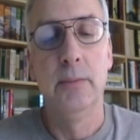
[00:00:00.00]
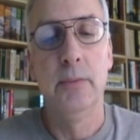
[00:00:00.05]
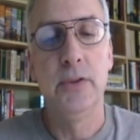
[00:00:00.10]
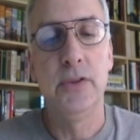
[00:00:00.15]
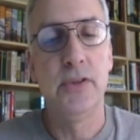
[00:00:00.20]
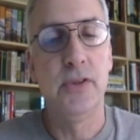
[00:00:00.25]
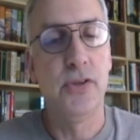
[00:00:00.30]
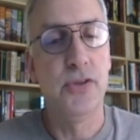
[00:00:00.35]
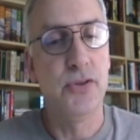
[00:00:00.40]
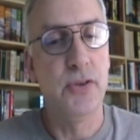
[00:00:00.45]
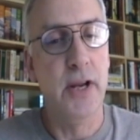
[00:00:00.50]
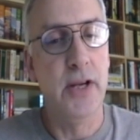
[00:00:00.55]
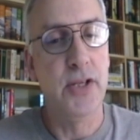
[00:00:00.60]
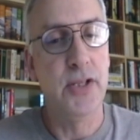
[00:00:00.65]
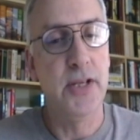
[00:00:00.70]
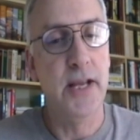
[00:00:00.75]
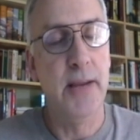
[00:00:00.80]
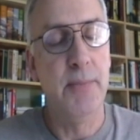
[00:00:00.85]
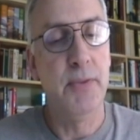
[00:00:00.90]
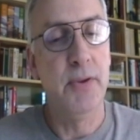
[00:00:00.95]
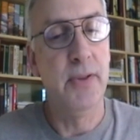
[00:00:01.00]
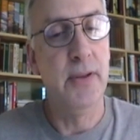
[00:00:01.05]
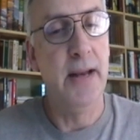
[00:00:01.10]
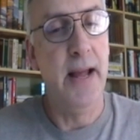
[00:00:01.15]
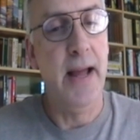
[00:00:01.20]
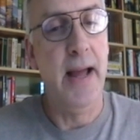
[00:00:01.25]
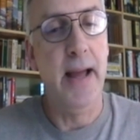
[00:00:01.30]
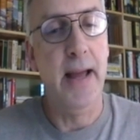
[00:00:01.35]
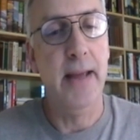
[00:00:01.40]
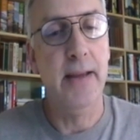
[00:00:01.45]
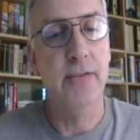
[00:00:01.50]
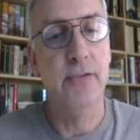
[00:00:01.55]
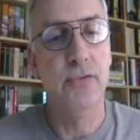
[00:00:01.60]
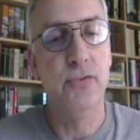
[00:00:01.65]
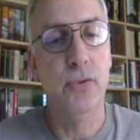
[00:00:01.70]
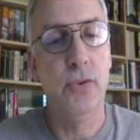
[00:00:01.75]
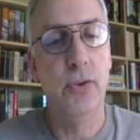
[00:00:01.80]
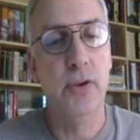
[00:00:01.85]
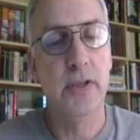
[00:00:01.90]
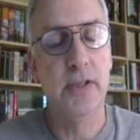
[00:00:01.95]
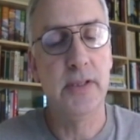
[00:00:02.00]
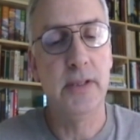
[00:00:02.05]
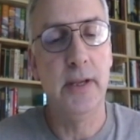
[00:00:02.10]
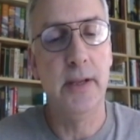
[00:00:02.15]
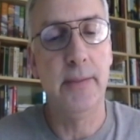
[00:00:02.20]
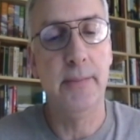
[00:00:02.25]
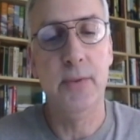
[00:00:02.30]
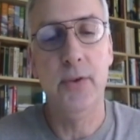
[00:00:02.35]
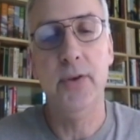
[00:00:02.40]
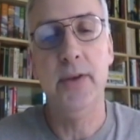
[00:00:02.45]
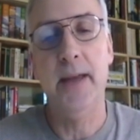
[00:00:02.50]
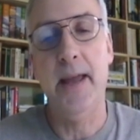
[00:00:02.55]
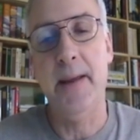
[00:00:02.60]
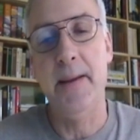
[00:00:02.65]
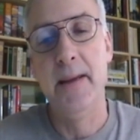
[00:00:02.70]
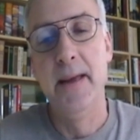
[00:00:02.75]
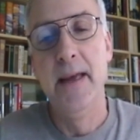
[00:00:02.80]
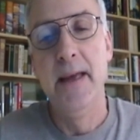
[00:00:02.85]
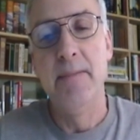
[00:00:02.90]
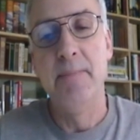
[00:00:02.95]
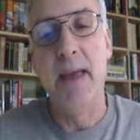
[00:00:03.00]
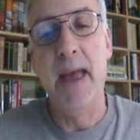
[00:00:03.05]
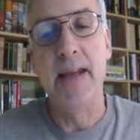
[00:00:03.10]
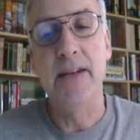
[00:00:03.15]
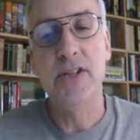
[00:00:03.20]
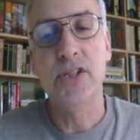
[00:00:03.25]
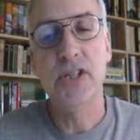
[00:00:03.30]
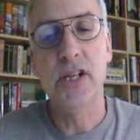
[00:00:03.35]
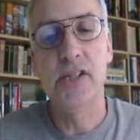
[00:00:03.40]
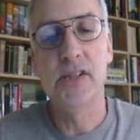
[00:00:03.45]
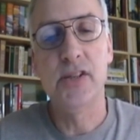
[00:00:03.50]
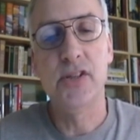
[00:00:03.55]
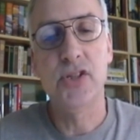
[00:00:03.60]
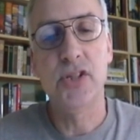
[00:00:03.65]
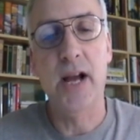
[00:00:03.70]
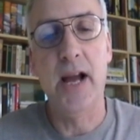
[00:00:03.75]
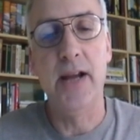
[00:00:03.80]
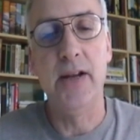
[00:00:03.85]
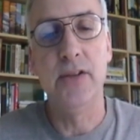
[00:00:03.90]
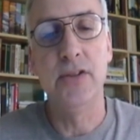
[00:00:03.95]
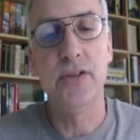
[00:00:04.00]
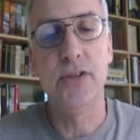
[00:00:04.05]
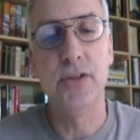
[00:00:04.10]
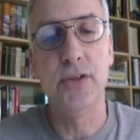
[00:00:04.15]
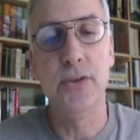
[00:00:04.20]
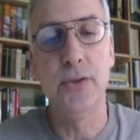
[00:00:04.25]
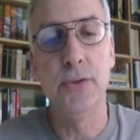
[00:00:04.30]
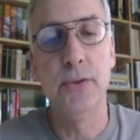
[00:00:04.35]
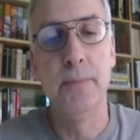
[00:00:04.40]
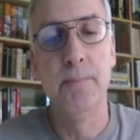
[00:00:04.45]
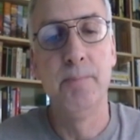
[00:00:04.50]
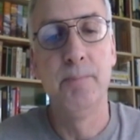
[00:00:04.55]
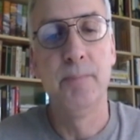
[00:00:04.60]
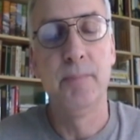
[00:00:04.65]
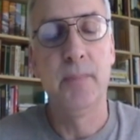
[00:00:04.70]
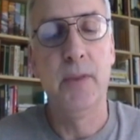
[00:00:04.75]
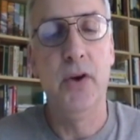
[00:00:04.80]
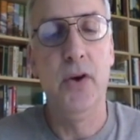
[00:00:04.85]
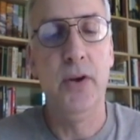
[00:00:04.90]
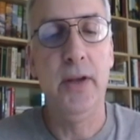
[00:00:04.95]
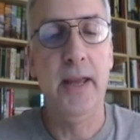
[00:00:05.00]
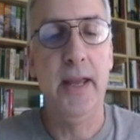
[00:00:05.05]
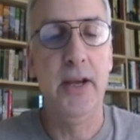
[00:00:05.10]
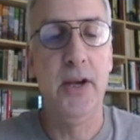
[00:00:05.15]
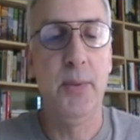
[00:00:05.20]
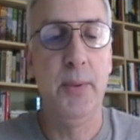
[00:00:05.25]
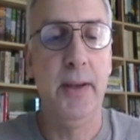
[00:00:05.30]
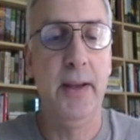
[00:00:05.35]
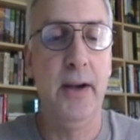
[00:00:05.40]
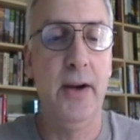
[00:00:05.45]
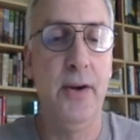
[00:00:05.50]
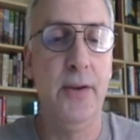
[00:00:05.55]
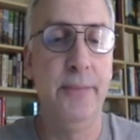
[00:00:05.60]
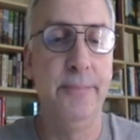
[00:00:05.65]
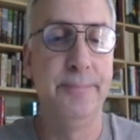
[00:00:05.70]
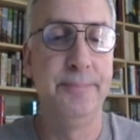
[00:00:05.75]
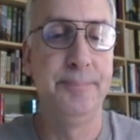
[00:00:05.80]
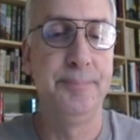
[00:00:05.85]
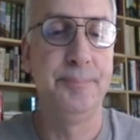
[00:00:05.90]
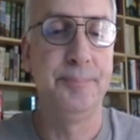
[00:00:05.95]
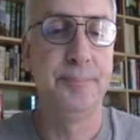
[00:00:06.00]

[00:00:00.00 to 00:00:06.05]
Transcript: which is a strange name with an I for a son. Okay, banished as a child to... Okay, here we go.